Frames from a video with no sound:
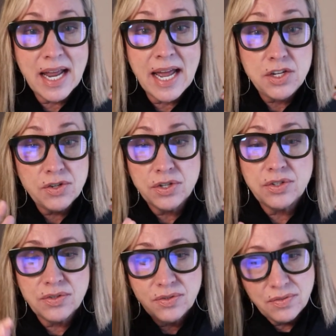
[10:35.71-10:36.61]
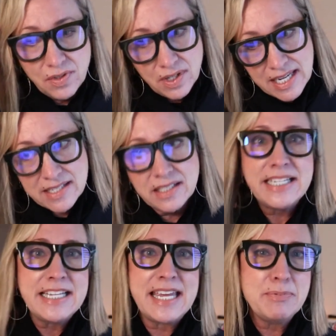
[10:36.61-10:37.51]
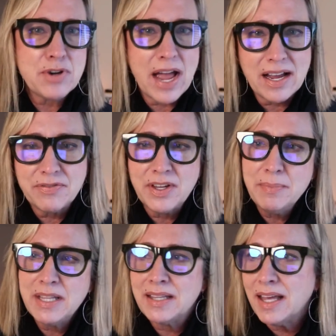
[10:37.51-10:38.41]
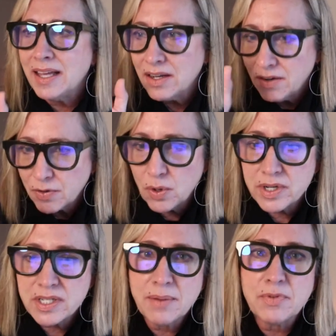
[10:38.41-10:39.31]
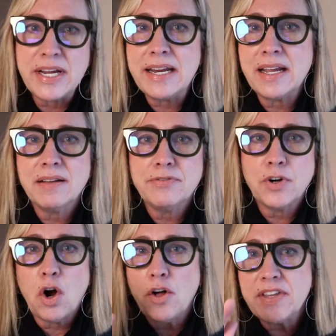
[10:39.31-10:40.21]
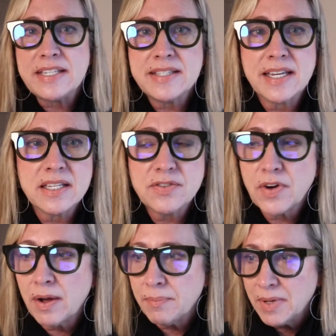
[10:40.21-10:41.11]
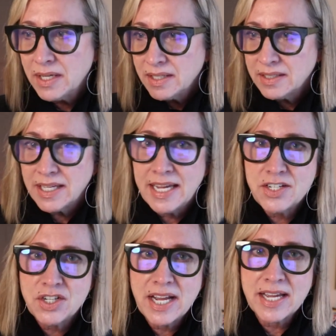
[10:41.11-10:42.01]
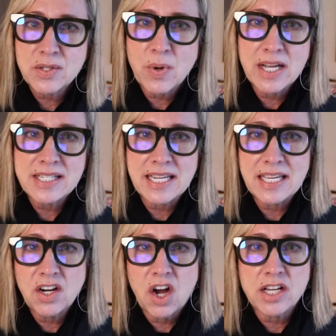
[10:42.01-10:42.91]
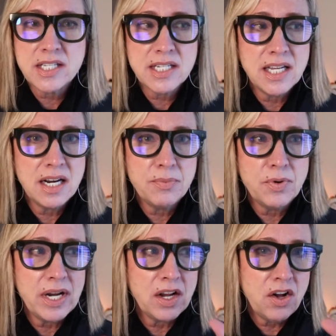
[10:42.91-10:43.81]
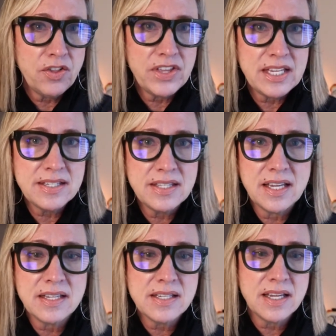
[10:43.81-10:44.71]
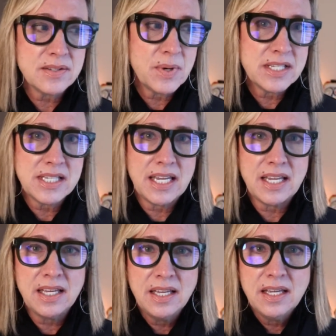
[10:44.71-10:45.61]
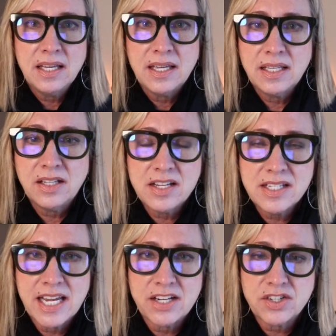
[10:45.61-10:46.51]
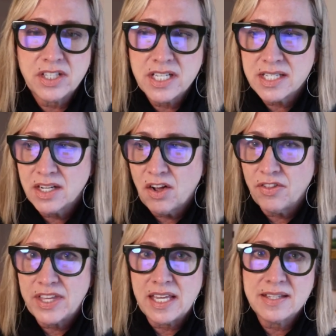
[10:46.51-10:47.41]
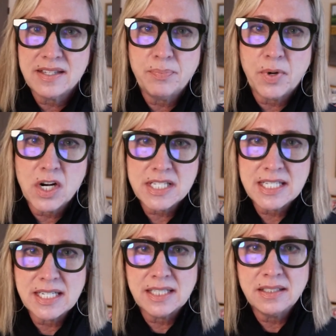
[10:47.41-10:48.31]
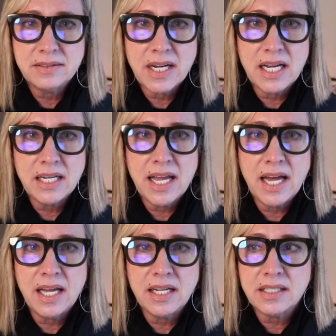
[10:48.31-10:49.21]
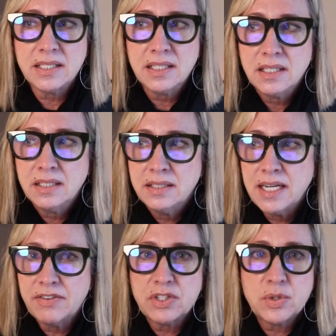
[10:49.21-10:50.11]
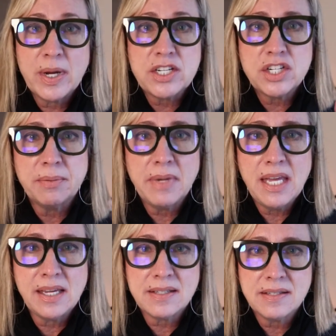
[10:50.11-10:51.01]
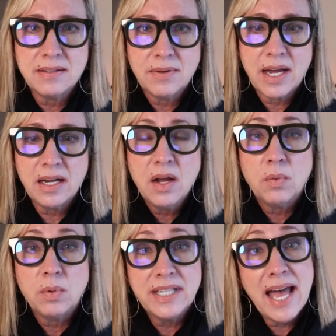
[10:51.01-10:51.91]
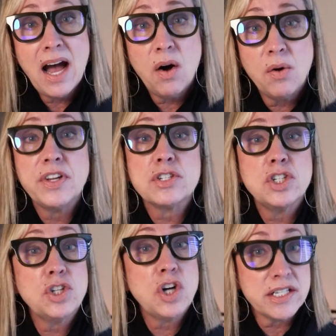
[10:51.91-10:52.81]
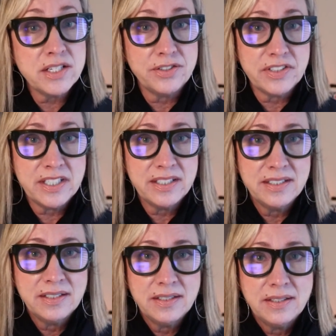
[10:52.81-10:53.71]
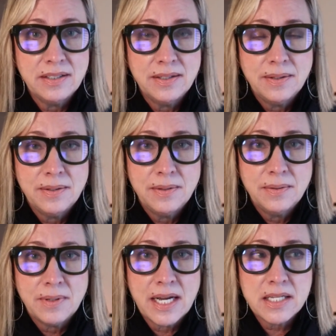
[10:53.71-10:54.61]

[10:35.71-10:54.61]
And you could easily keep track of them, and of course I'm reading for all these things from agent XYZ in Austin. I'm reading all these things XYZ in Los Angeles and all these in Boston, right? And never the twain shall meet, right? Well, now there's crossover, right?